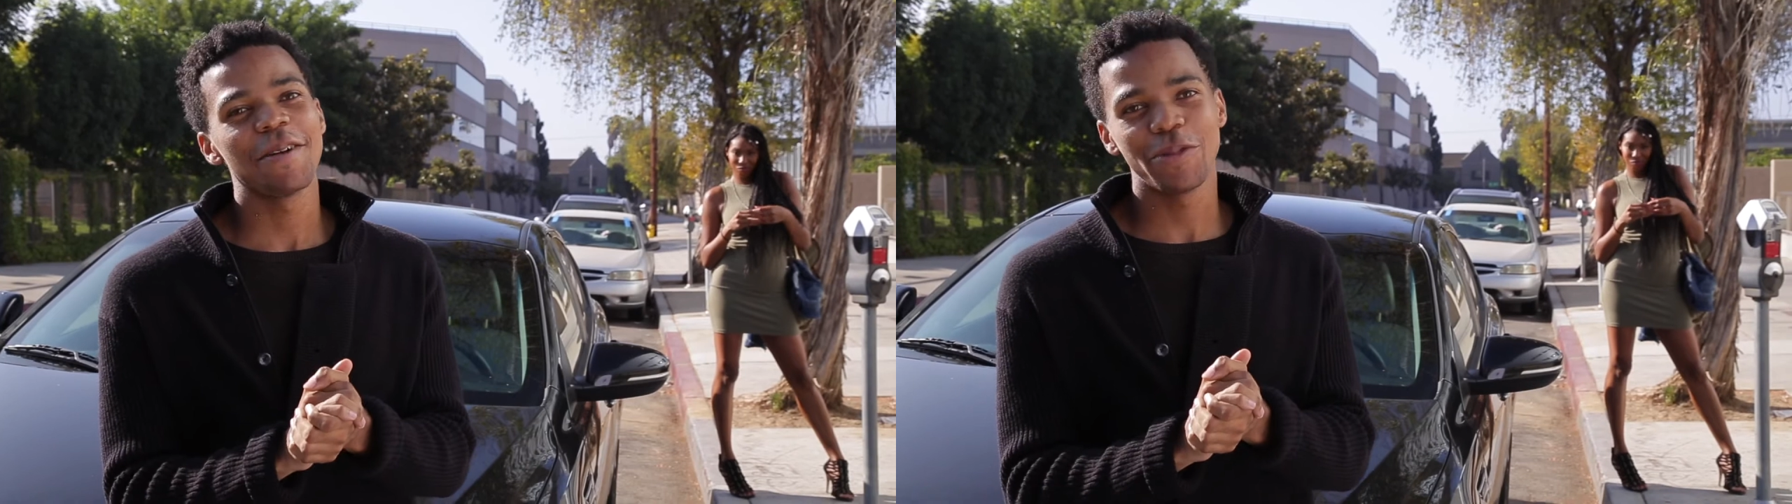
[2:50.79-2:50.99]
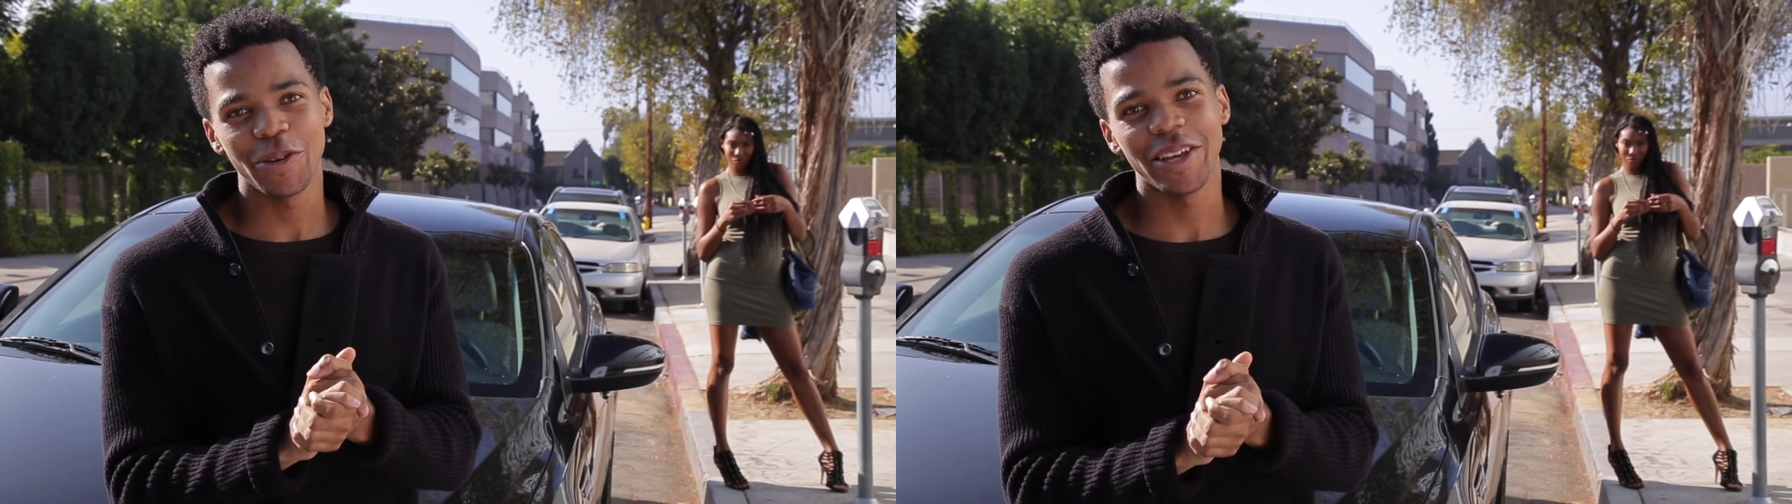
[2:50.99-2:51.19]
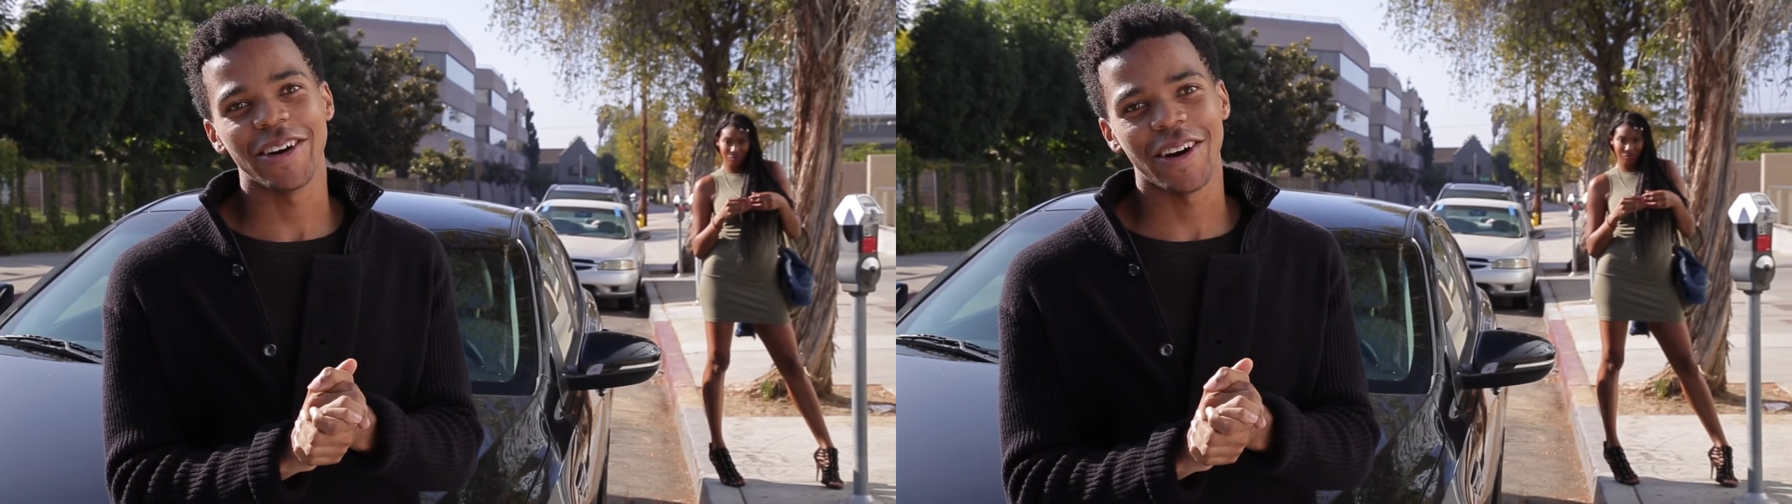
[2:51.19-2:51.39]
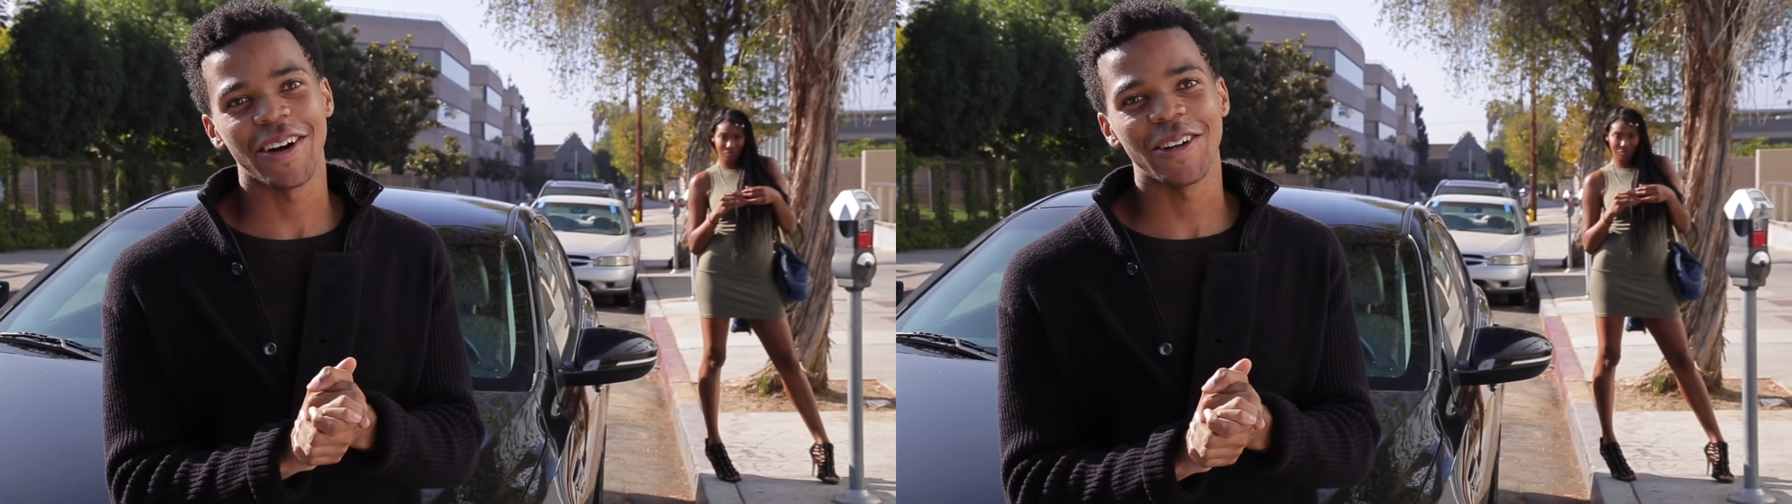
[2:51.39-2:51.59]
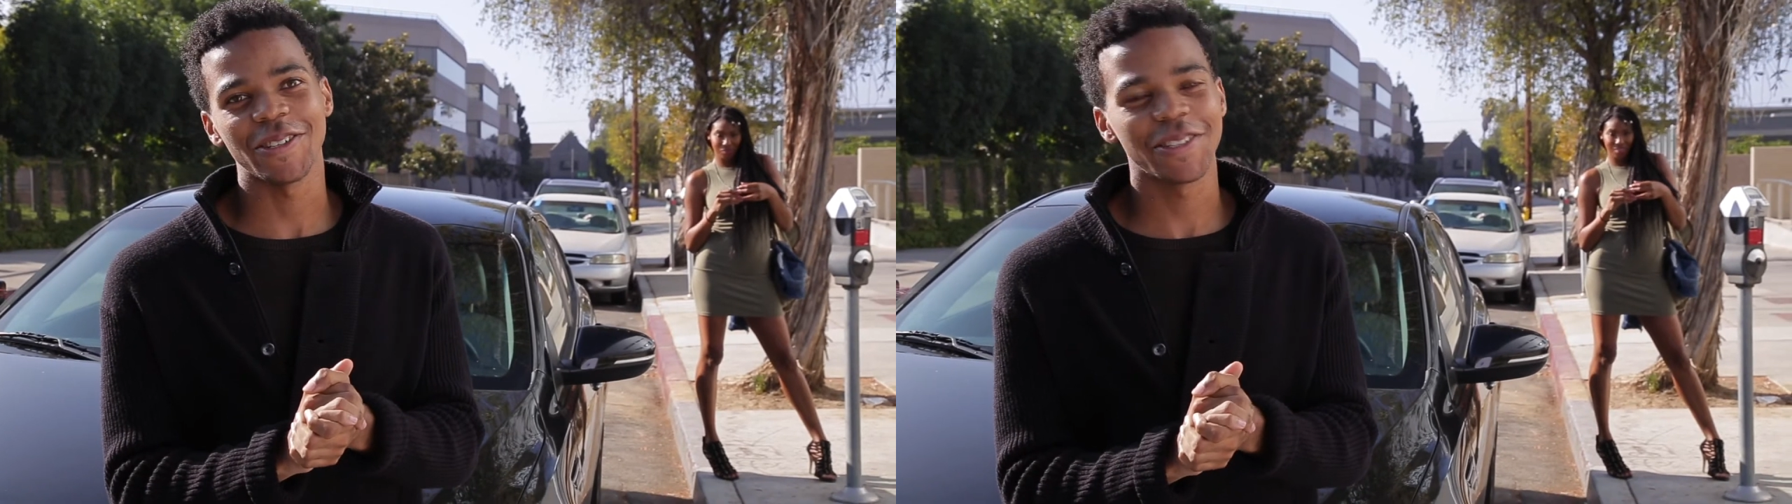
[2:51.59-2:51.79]
Booty
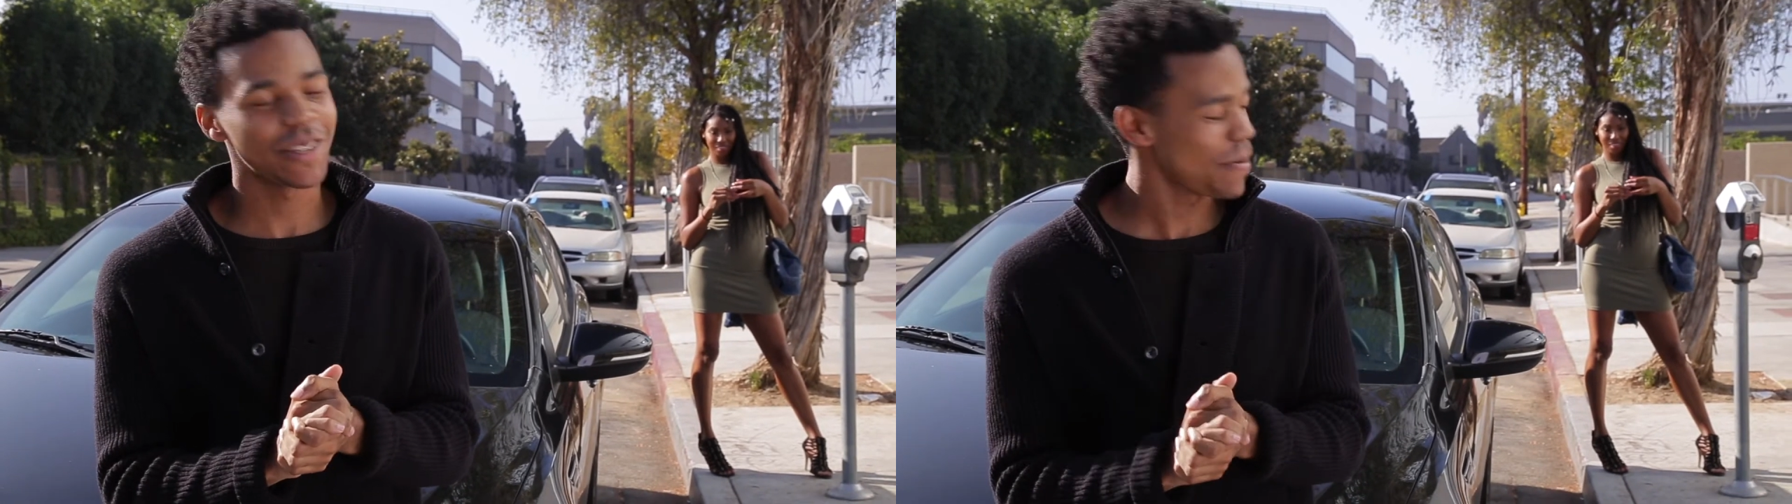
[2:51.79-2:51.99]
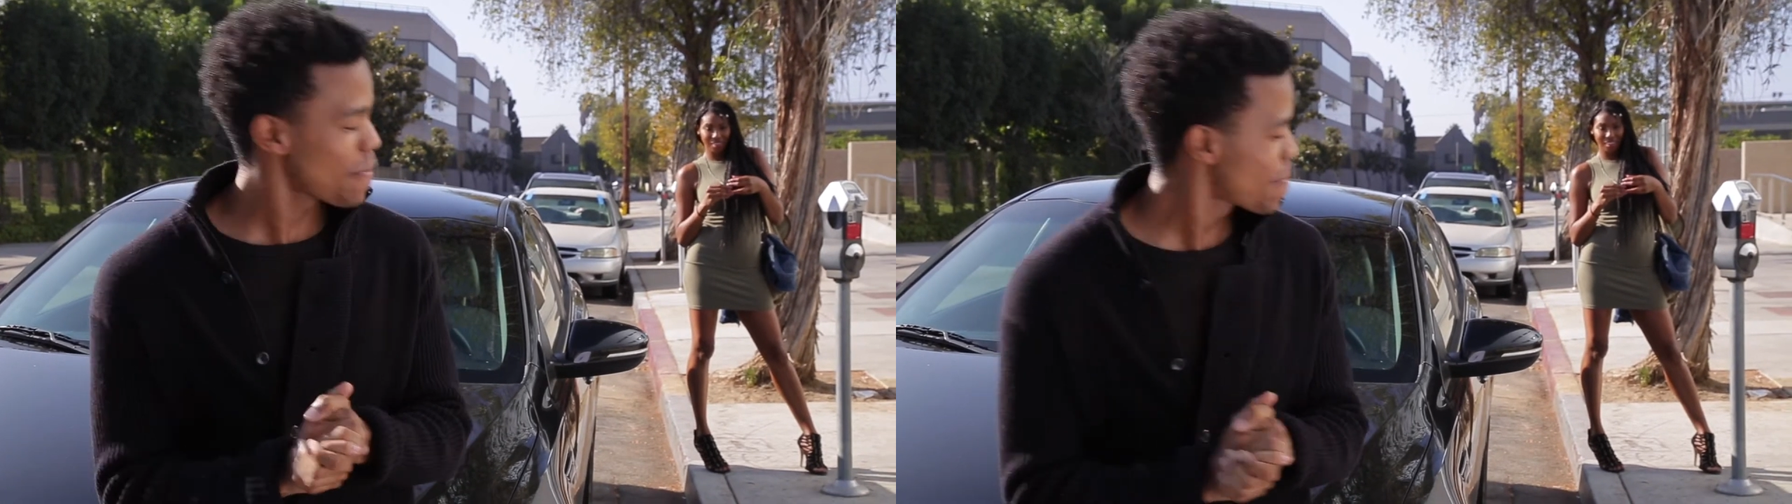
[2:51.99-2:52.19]
calls.